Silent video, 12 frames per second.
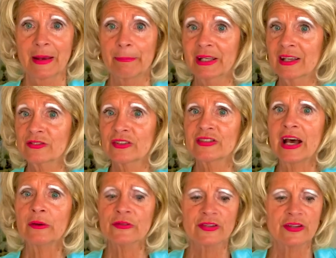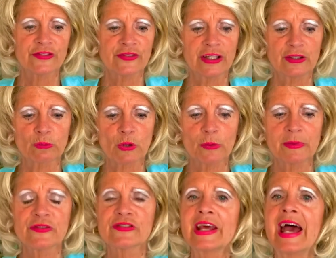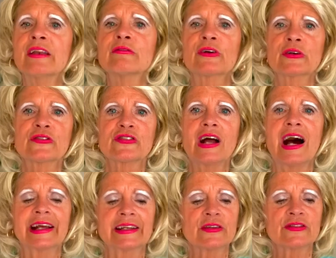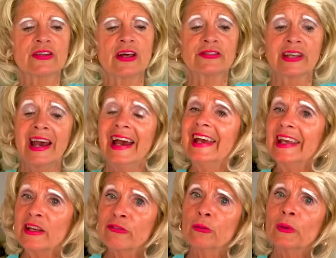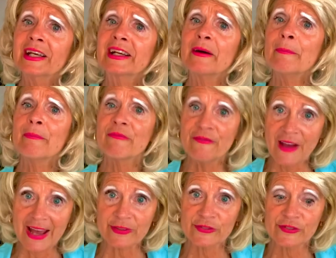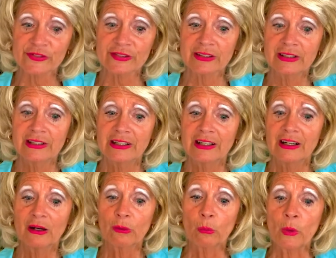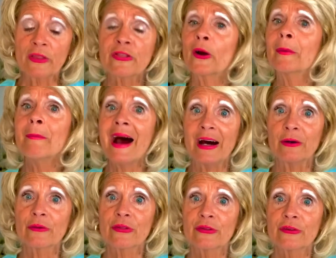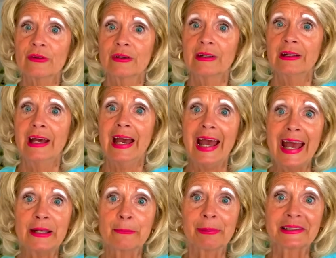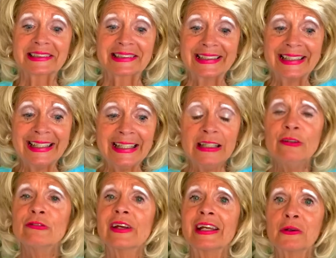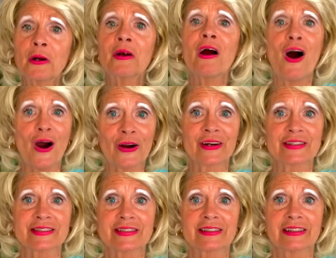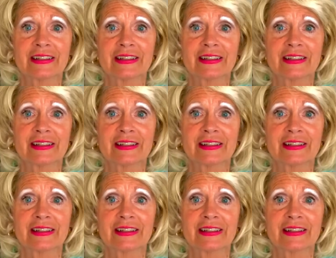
because it tells us that in Romans 10, verse 9, it says, If we confess with our mouth and believe in our heart